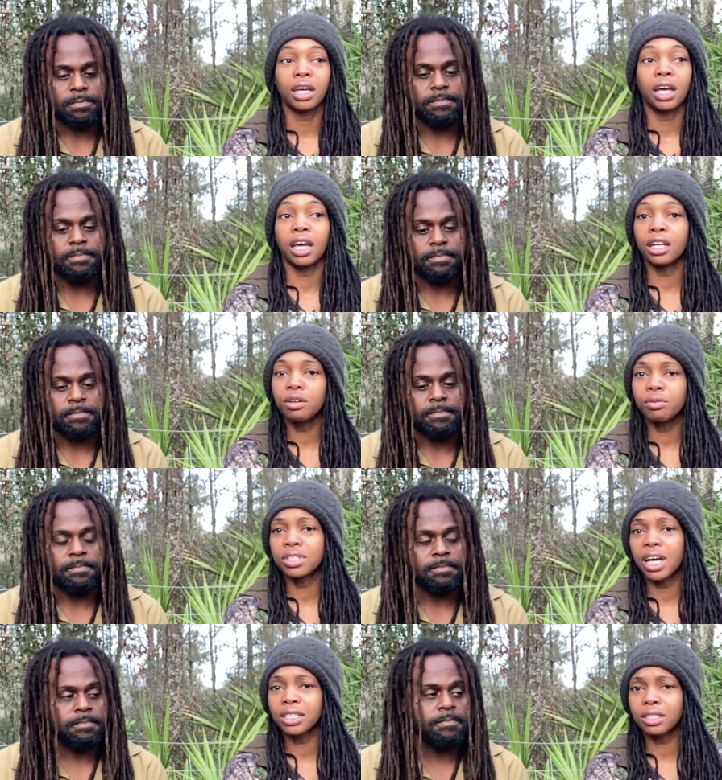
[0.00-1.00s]
Speaker 1: And it
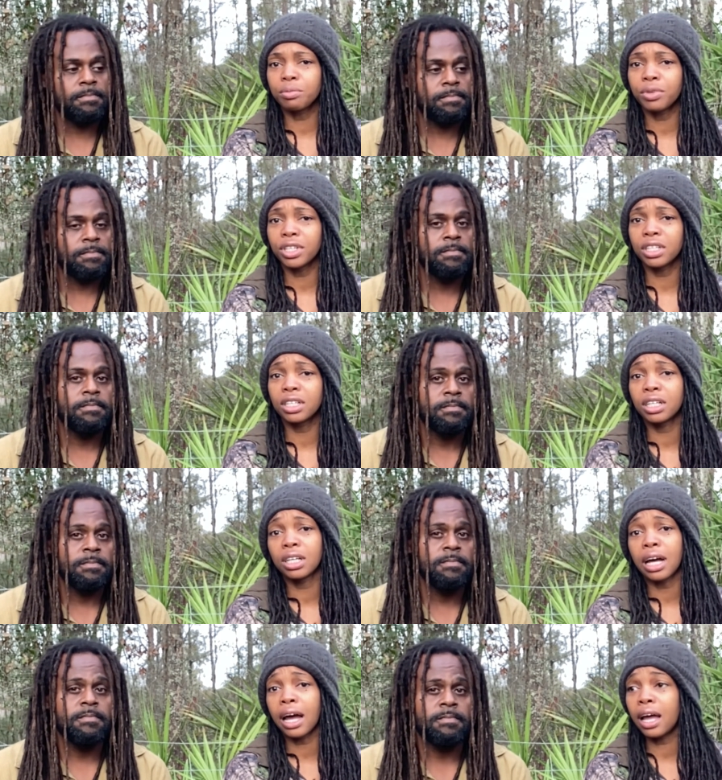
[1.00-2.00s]
was actually pretty
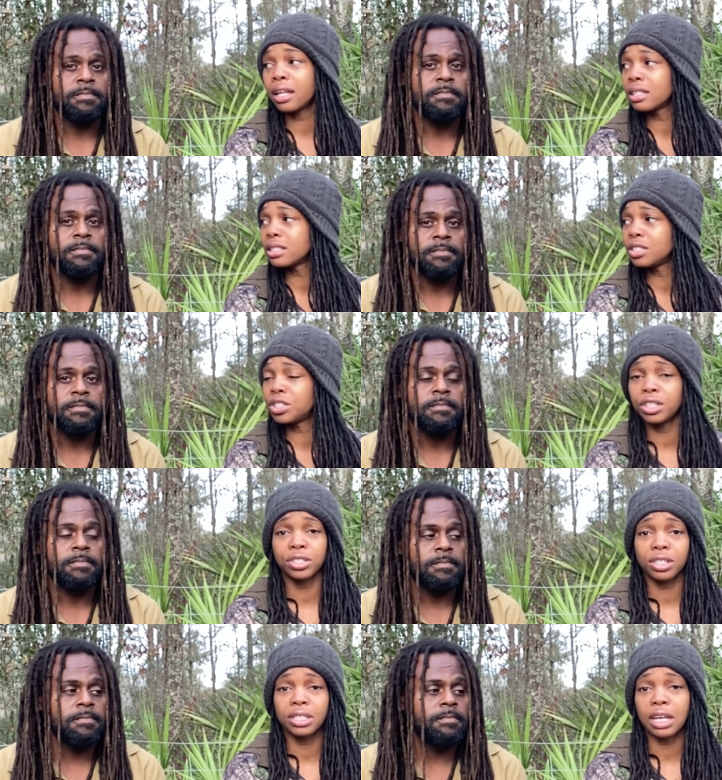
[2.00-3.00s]
good. I had the
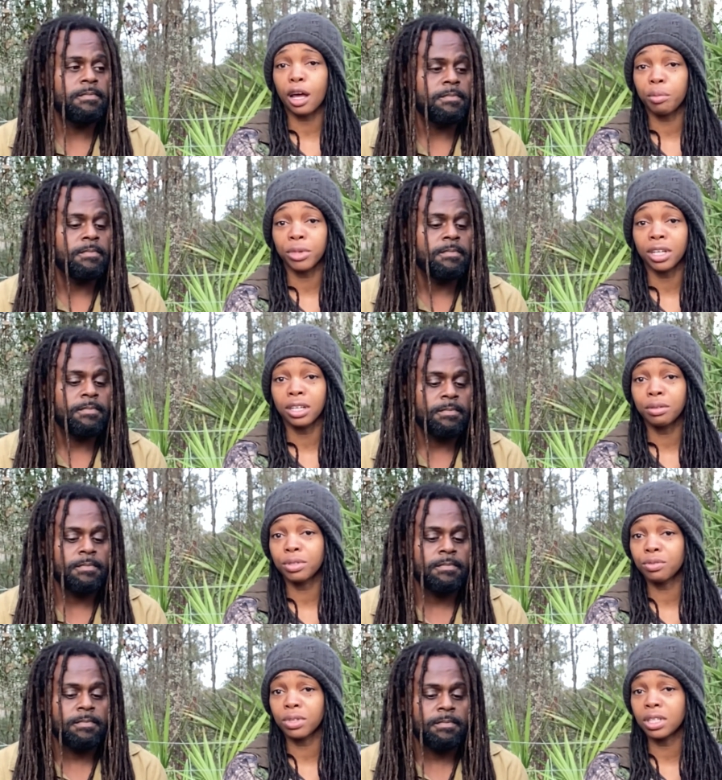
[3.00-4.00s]
ginger salmon and it
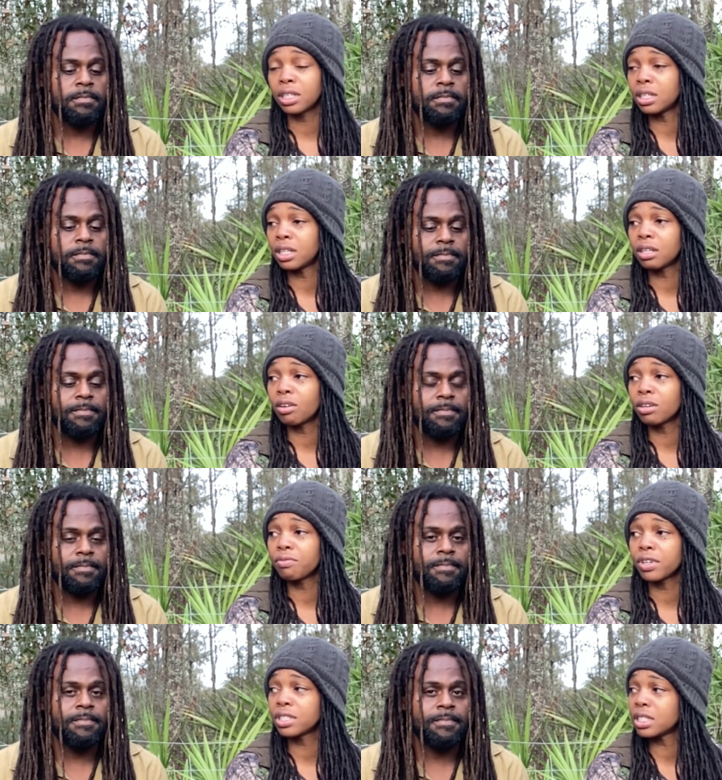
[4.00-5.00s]
was really good on the
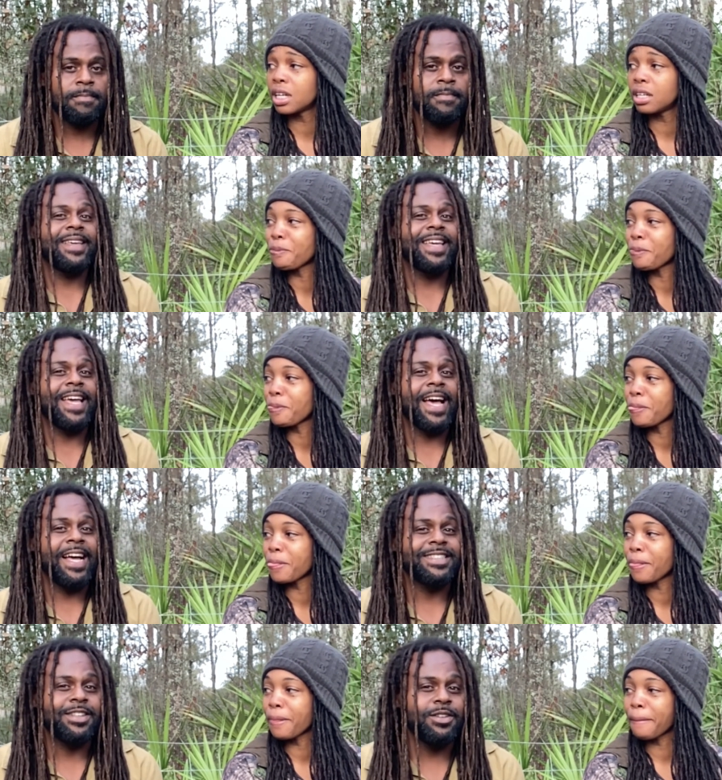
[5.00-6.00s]
first night.
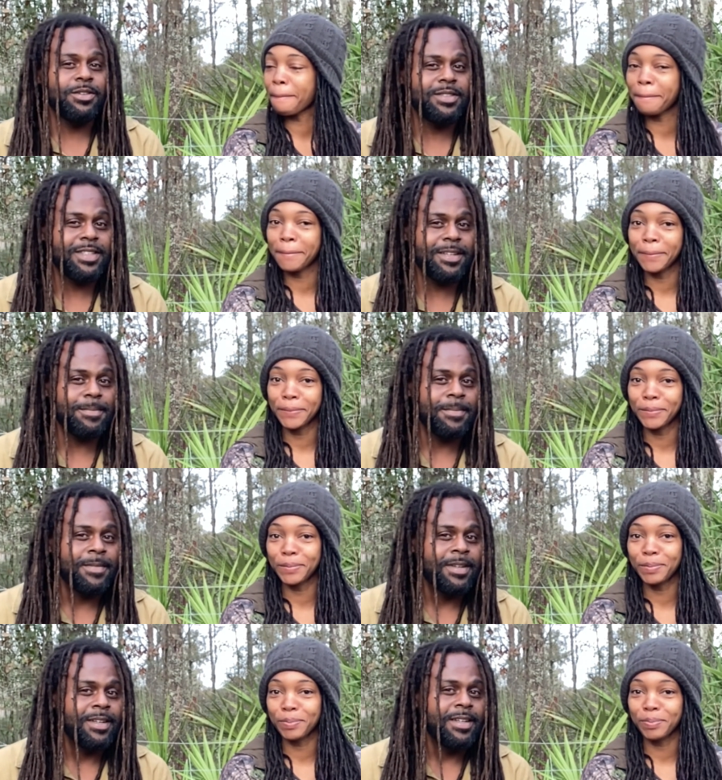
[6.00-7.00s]
Speaker 2: Guys, little tip.
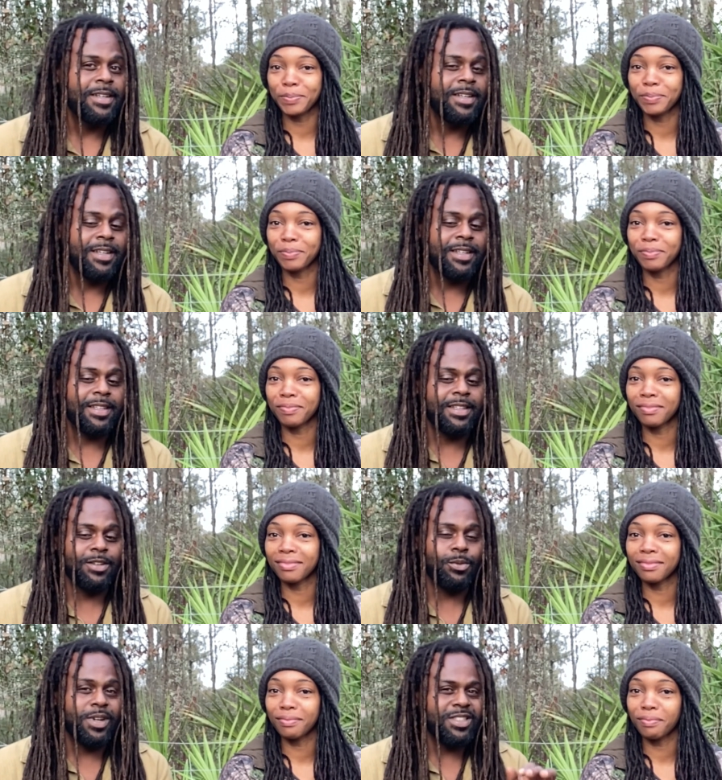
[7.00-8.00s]

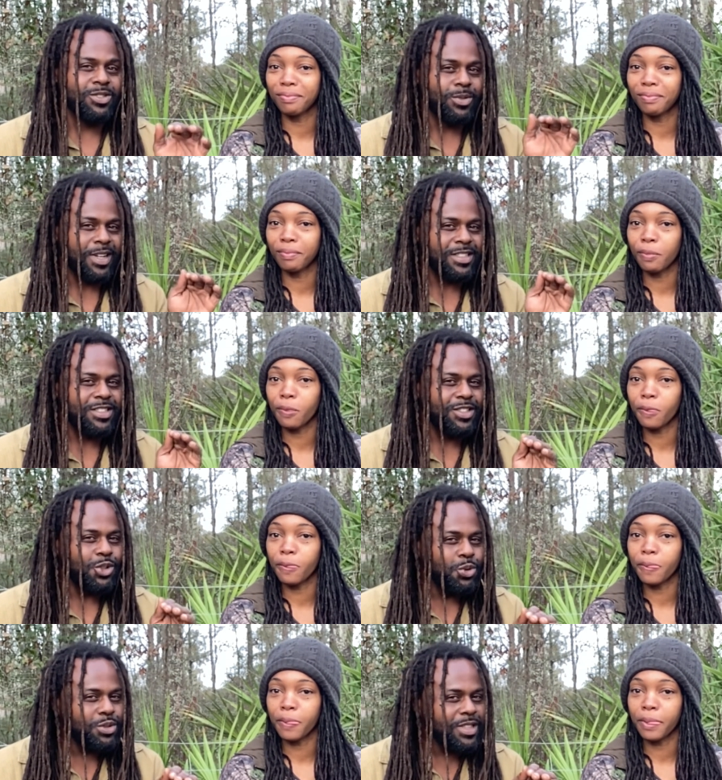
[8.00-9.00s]
The restaurants
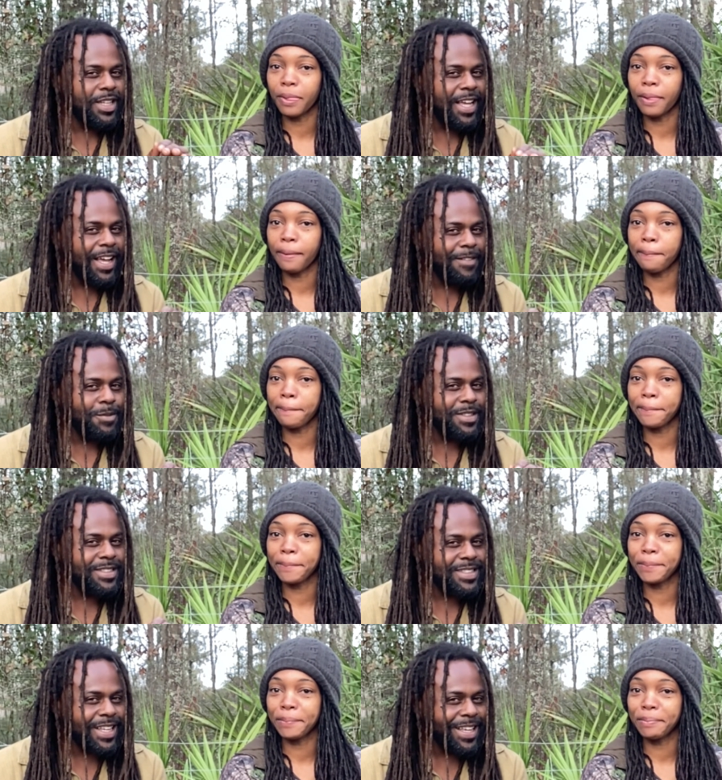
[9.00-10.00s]
usually have
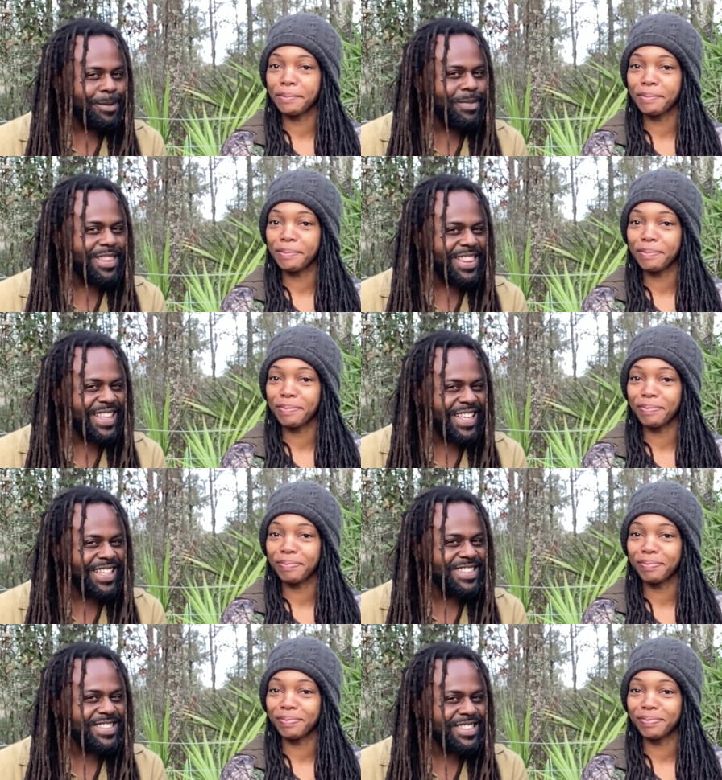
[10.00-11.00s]
the same
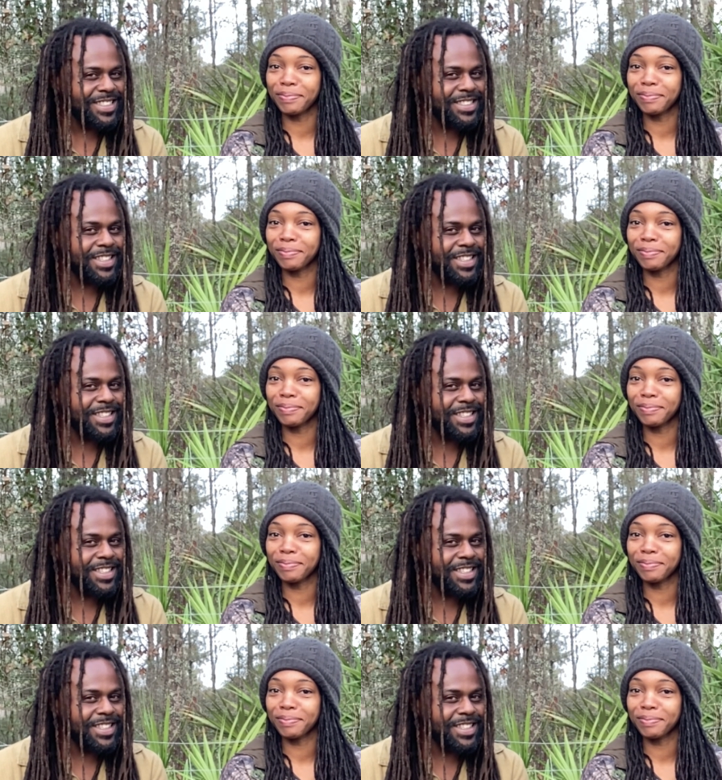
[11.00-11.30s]
things, just